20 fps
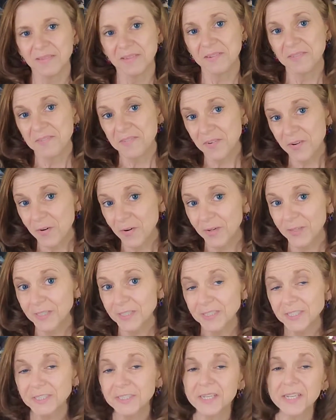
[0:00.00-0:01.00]
Of
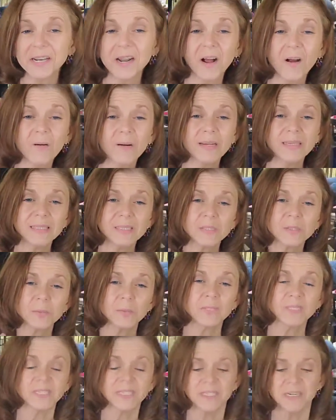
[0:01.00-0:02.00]
course, you can always
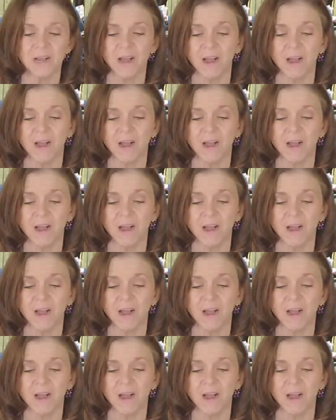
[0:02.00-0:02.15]
switch it